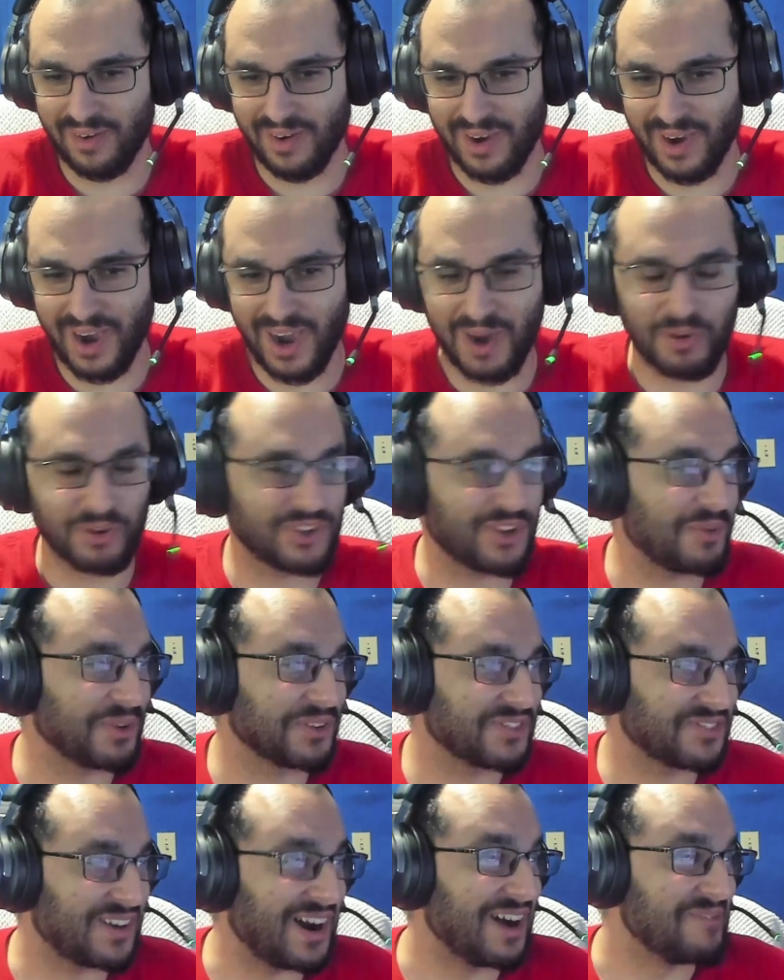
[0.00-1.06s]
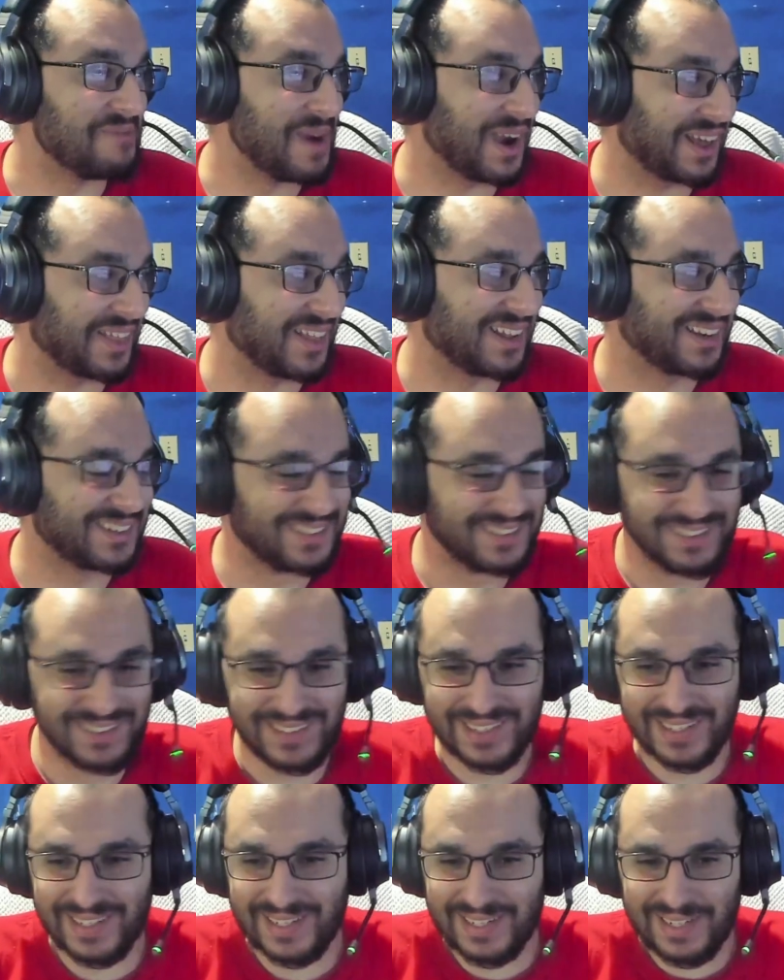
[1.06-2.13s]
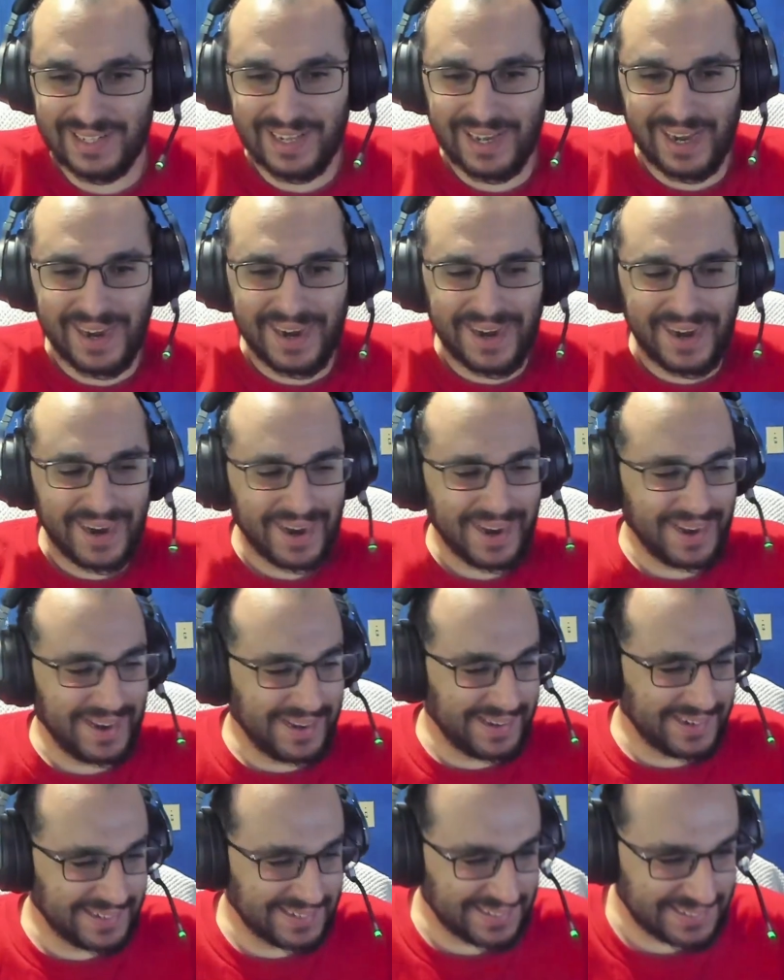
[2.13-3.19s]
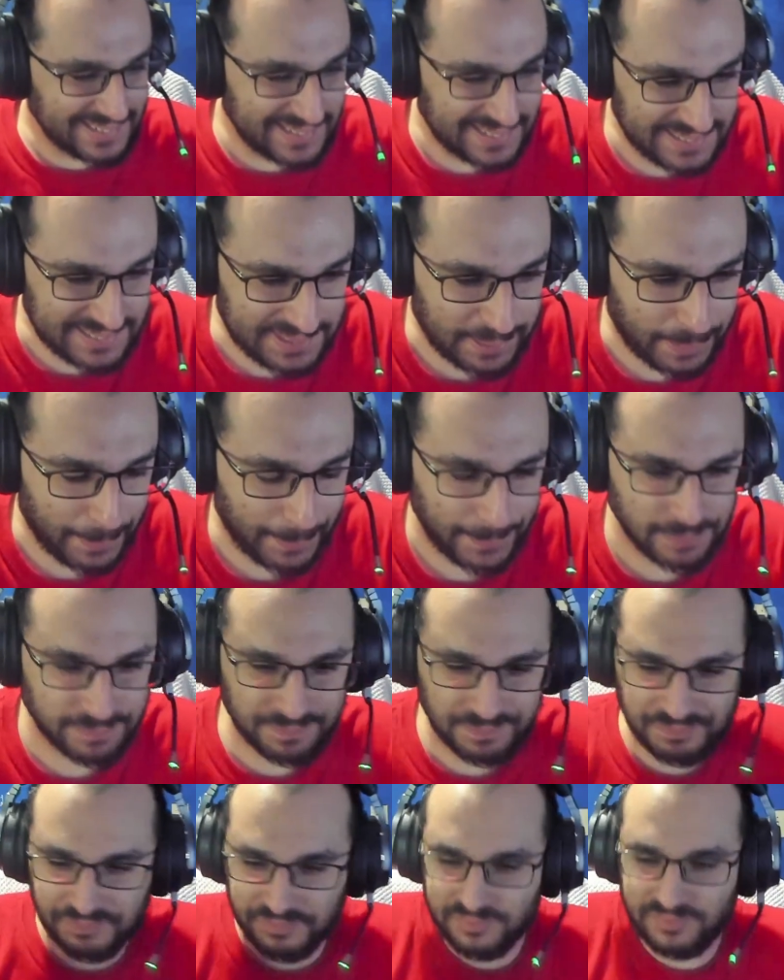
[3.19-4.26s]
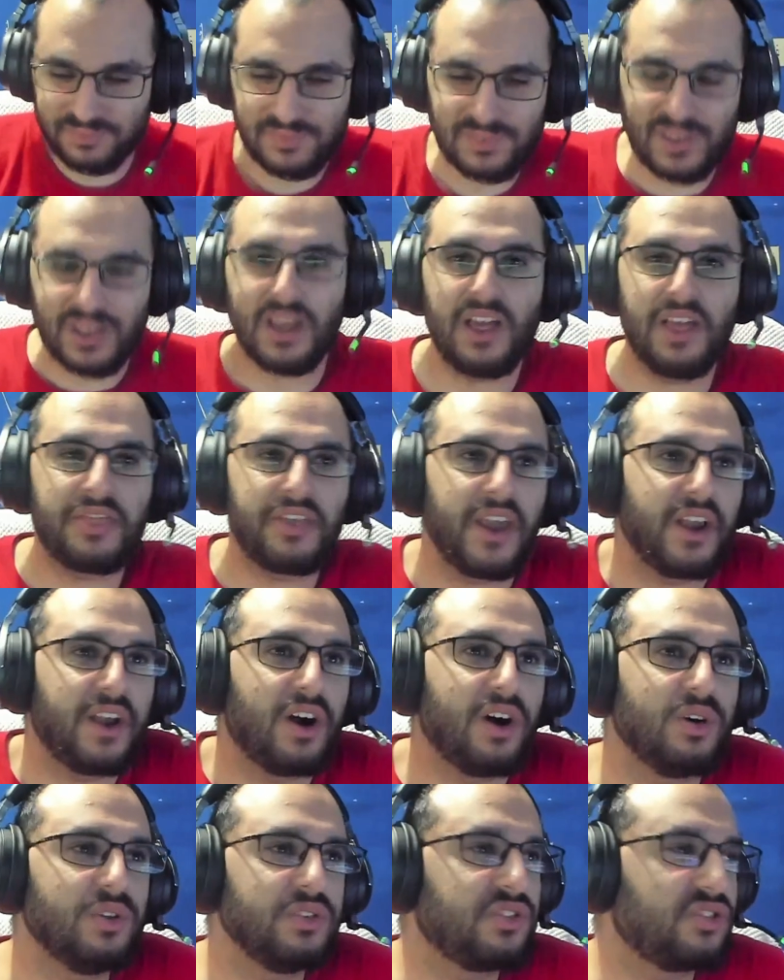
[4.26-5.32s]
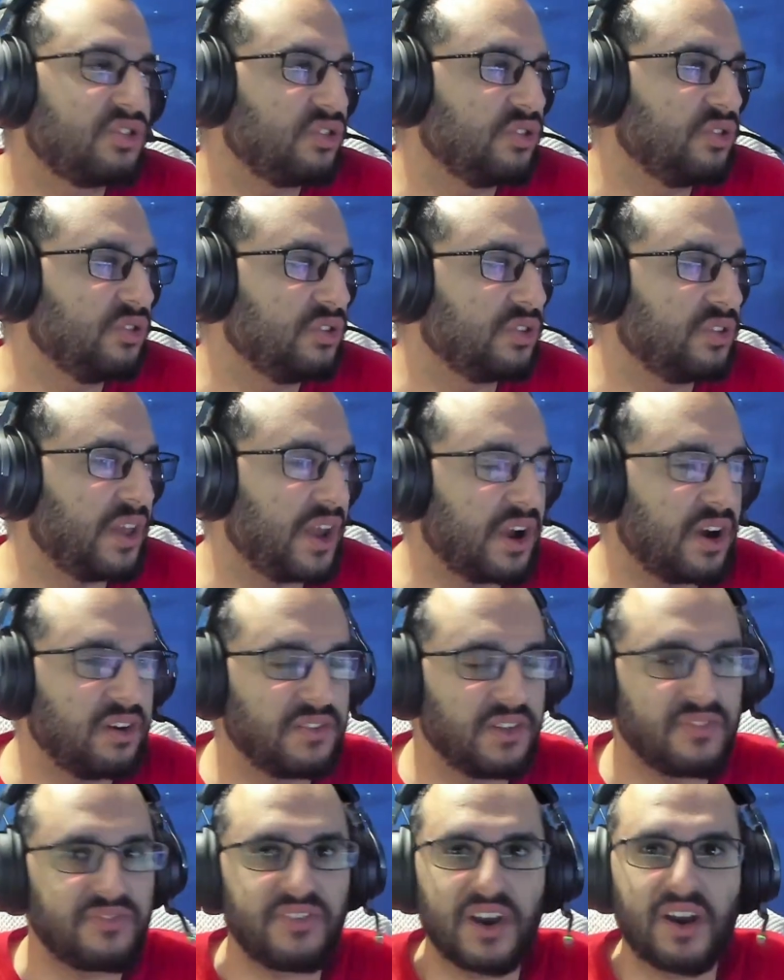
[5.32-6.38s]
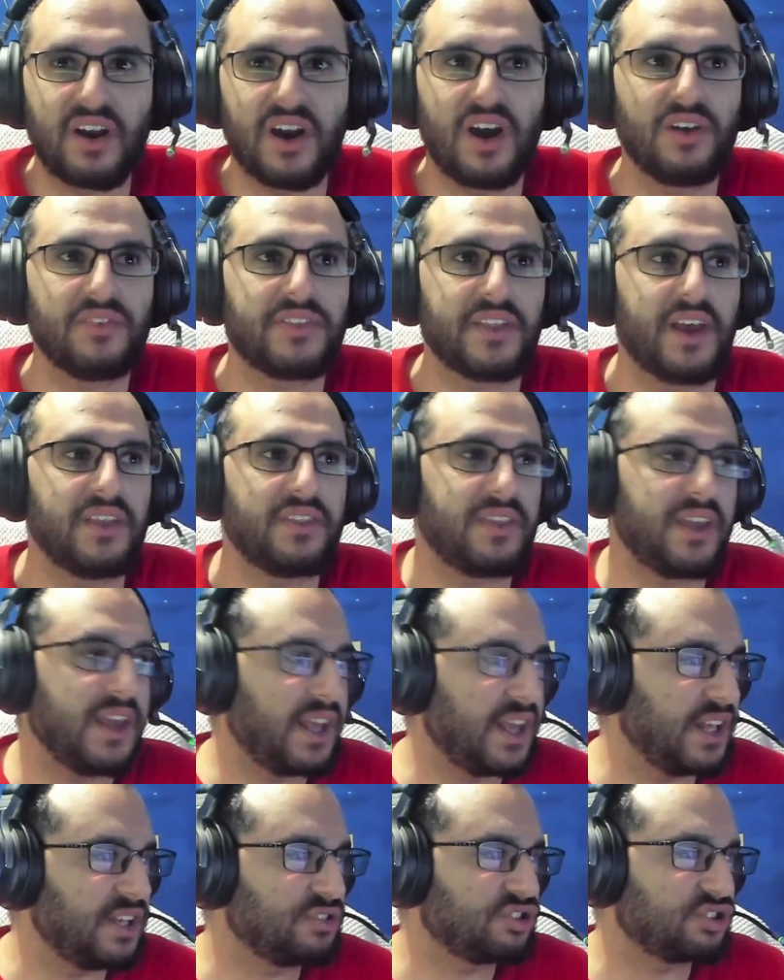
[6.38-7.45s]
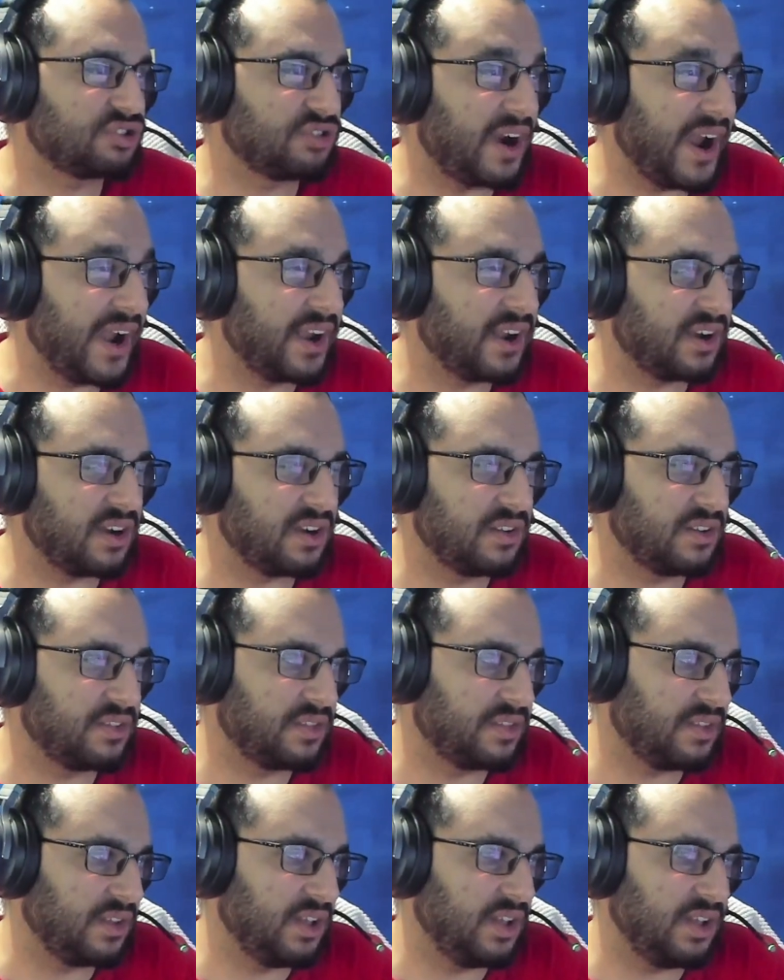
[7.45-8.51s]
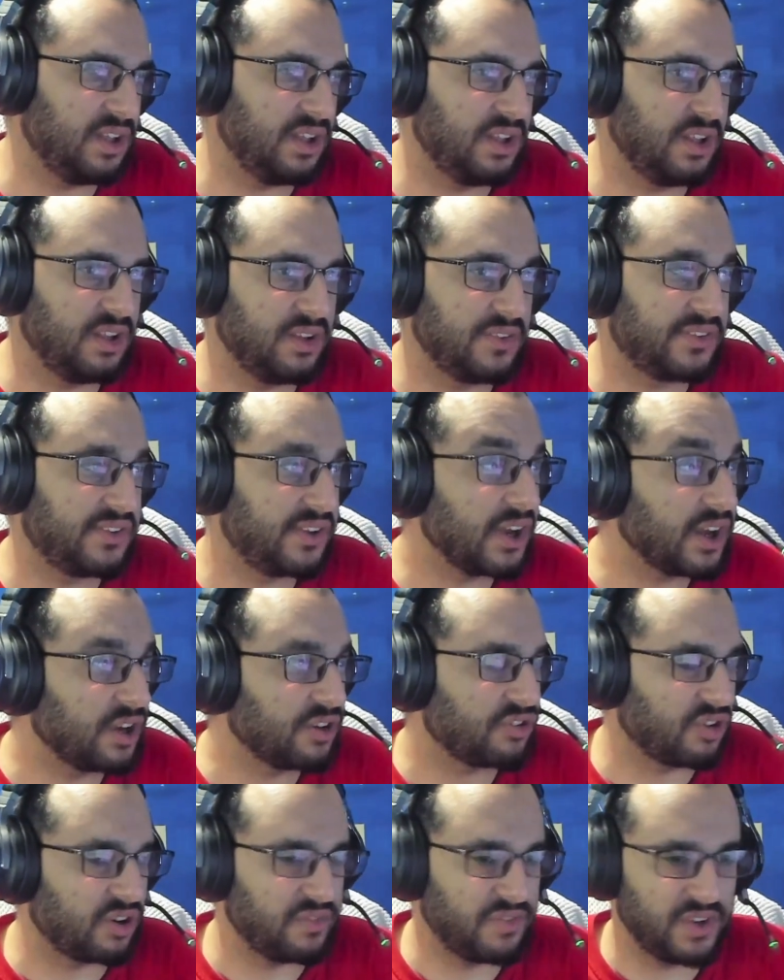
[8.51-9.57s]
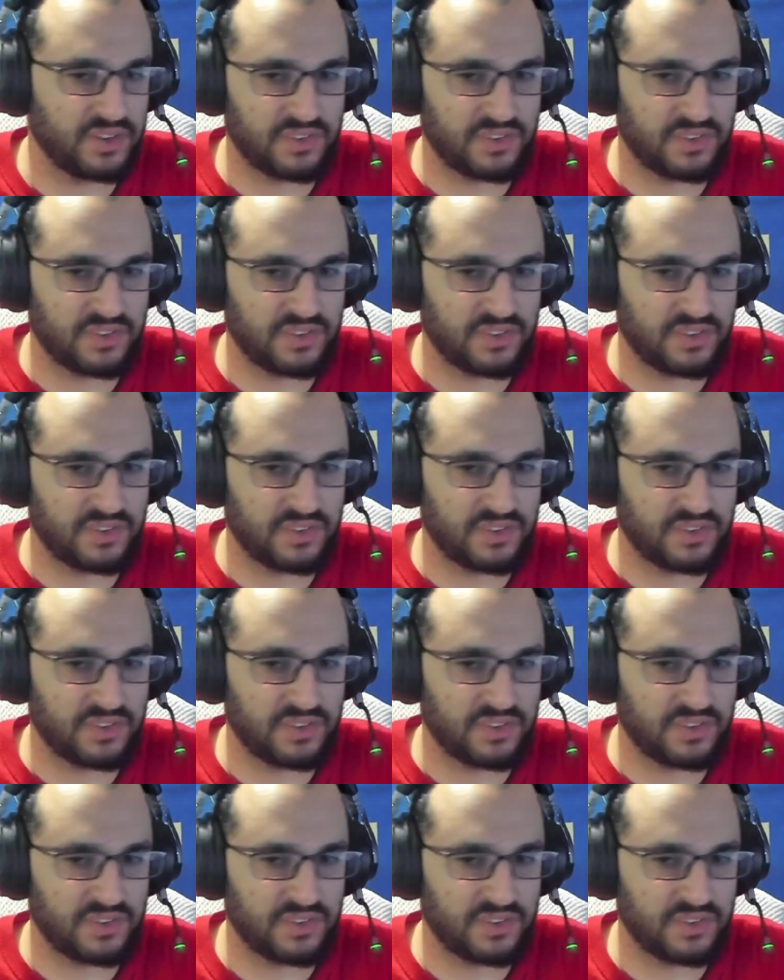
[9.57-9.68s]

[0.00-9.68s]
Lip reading: I was almost 5 back then. And they figure out that they can track the signature of it.